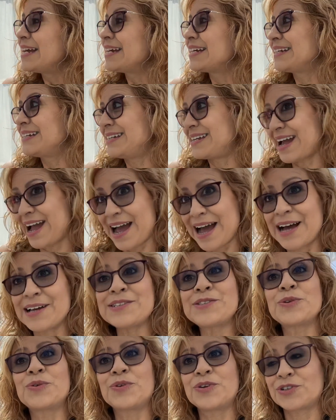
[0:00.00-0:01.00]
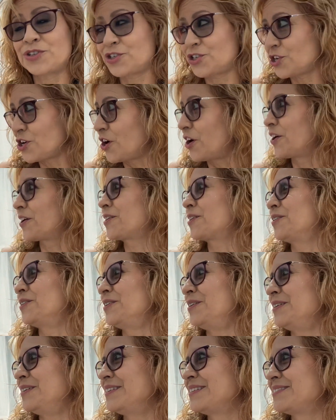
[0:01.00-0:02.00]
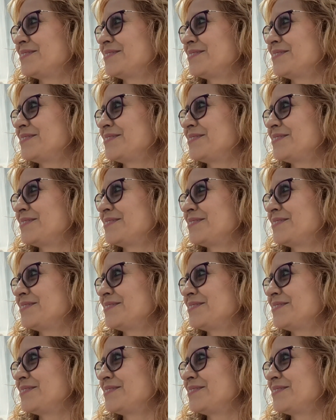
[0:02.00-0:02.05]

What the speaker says: Gas or charcoal? You